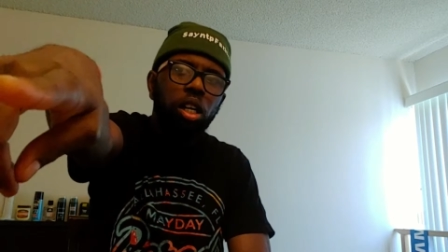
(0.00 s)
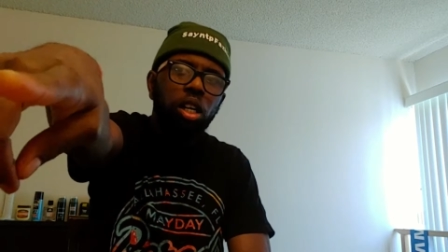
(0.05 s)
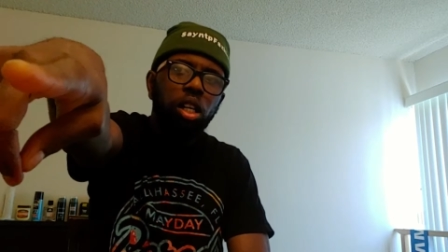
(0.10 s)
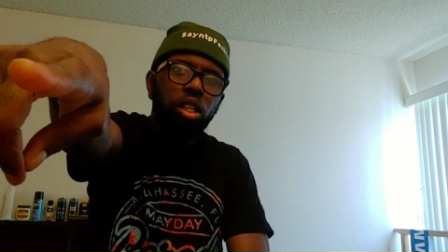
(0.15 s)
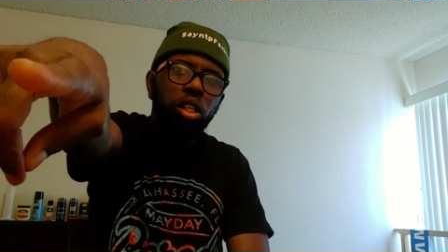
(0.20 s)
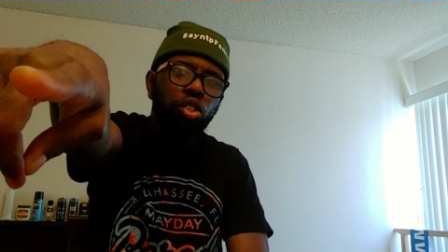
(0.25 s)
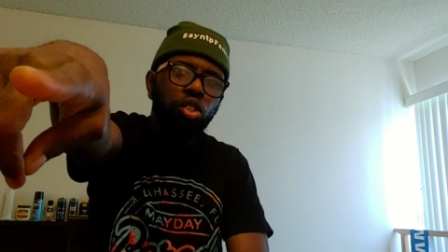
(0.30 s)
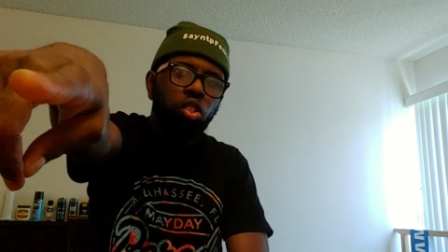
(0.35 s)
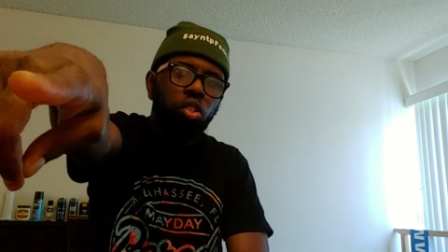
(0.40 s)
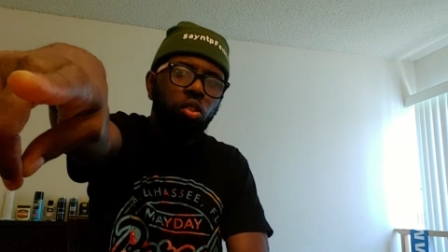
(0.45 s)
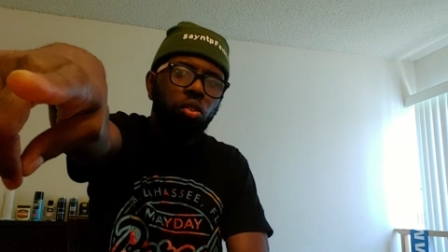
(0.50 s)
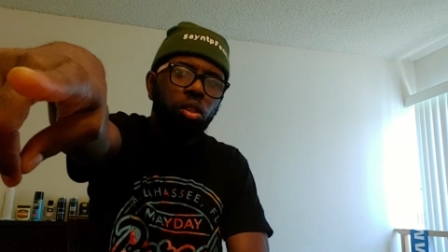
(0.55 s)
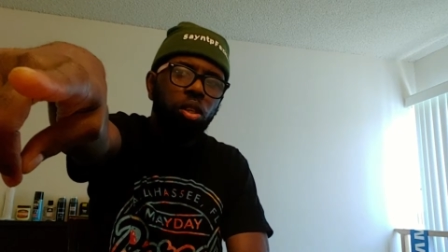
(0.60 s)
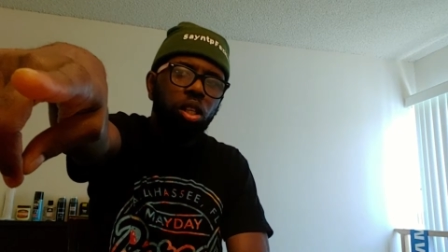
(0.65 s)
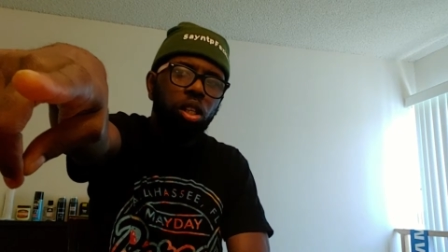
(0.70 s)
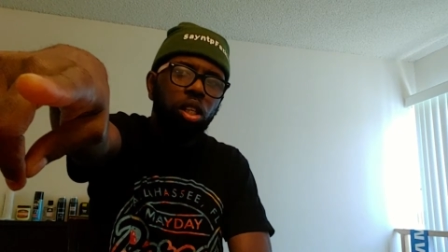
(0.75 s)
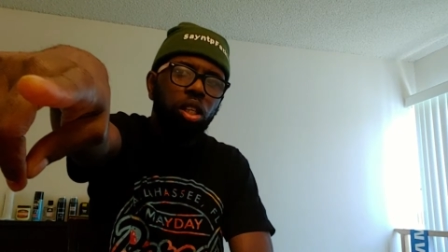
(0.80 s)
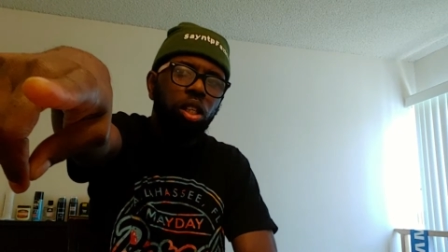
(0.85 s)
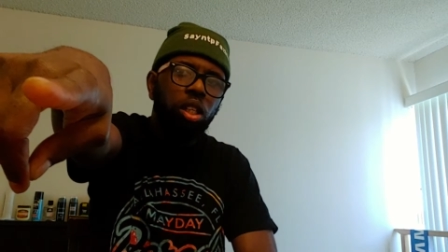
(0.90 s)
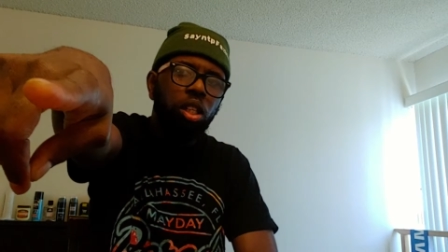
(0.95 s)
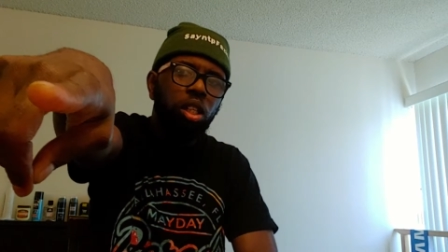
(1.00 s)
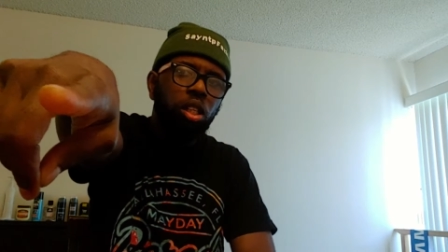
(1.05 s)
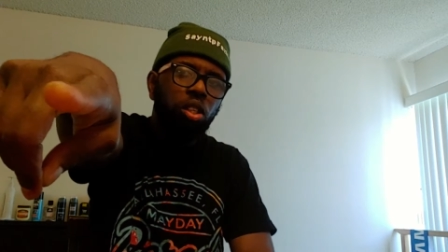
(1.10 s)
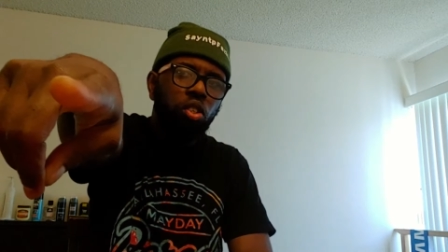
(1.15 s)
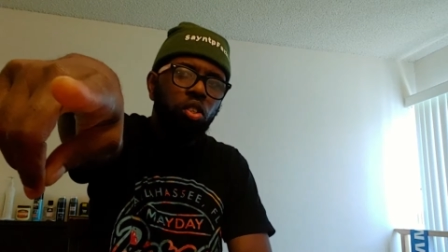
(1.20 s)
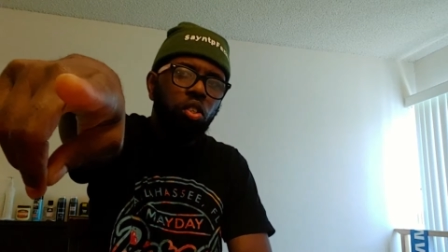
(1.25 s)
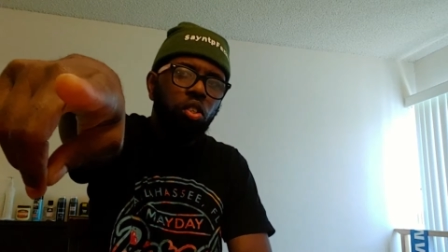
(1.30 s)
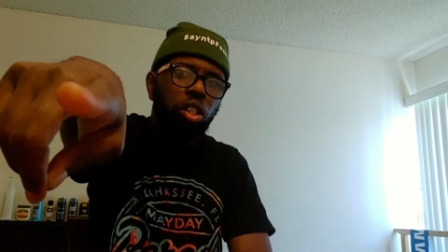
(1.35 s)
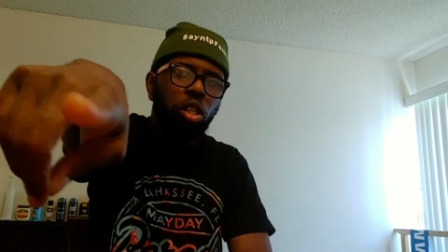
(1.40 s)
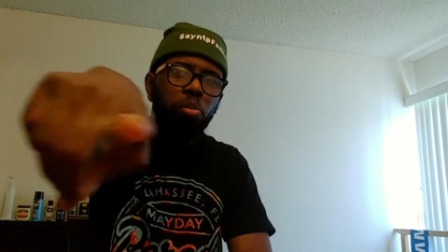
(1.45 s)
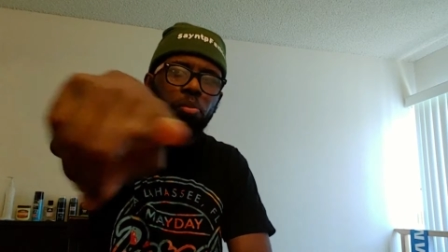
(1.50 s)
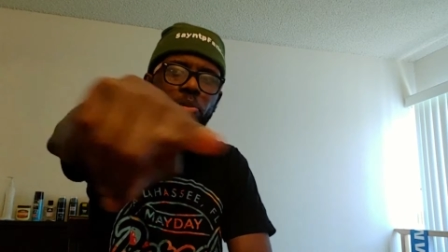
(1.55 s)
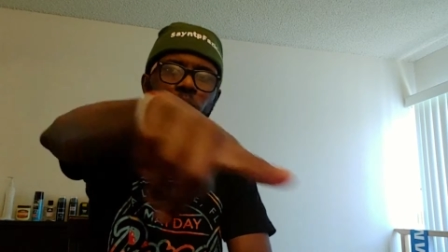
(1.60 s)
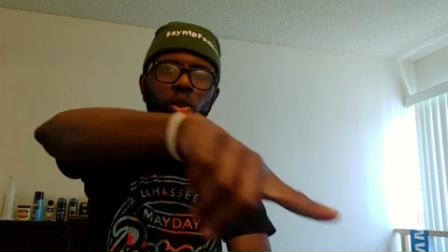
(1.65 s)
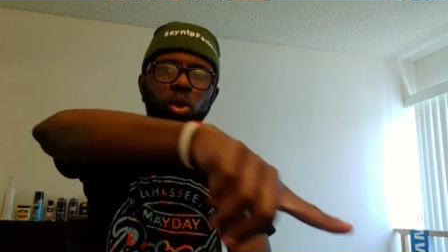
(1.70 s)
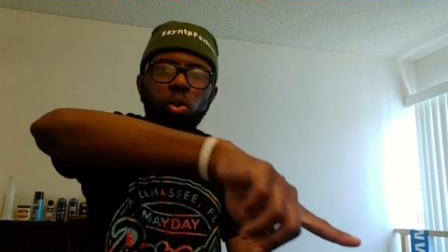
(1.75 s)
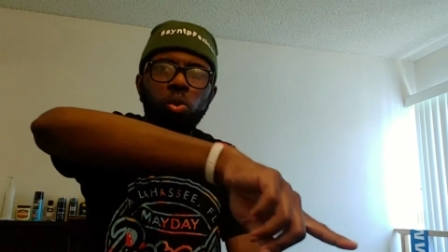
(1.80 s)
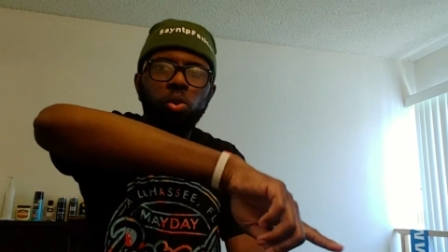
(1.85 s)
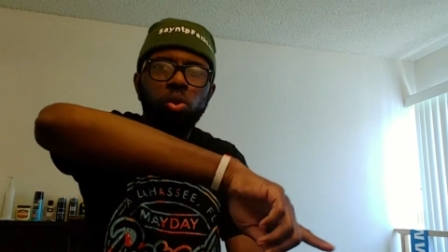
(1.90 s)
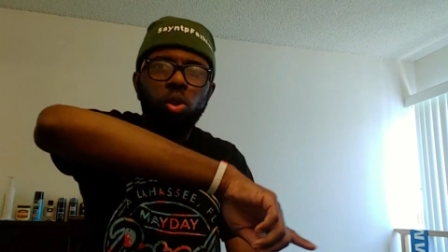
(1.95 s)
This skip
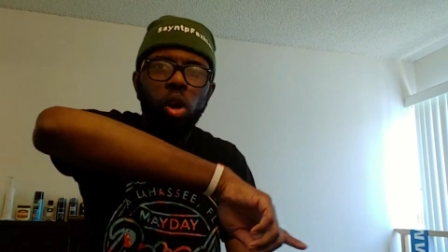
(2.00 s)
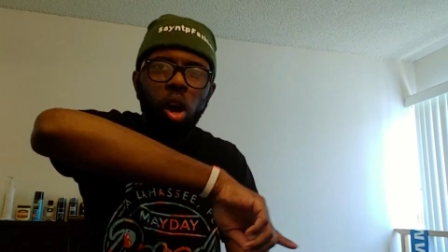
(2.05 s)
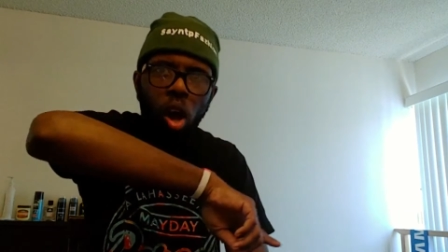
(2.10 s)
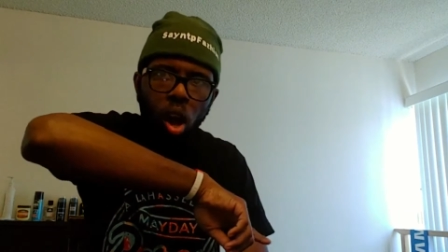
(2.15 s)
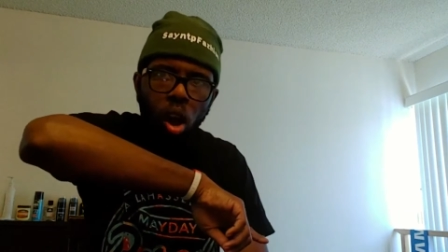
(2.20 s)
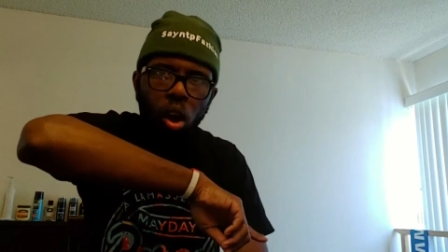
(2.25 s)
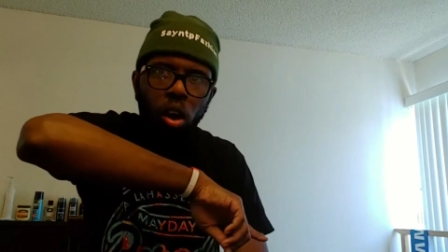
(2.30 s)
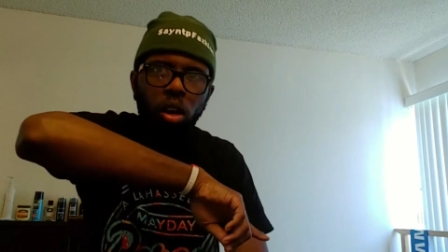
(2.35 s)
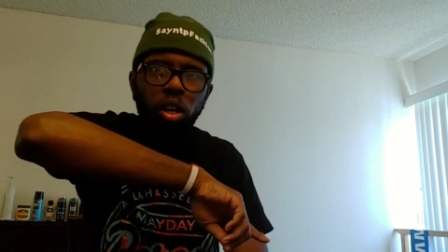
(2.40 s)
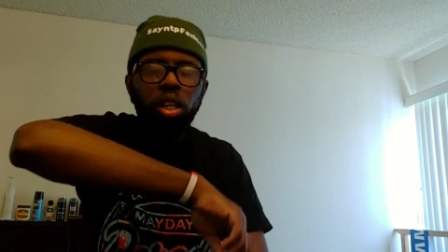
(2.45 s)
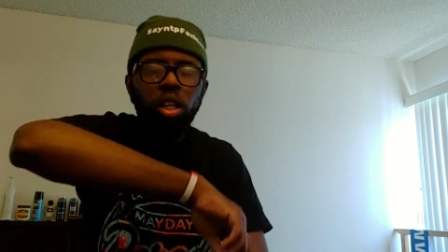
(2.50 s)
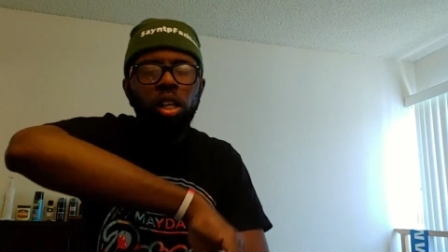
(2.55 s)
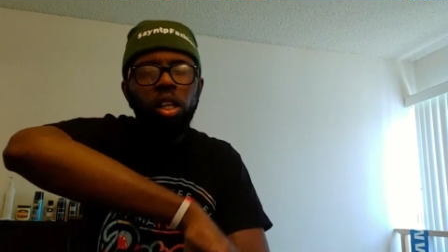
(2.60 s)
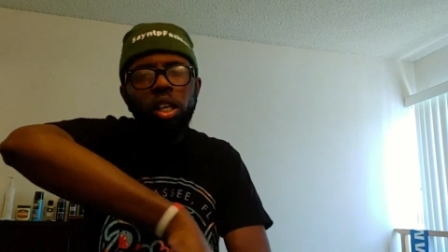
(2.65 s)
goes hard.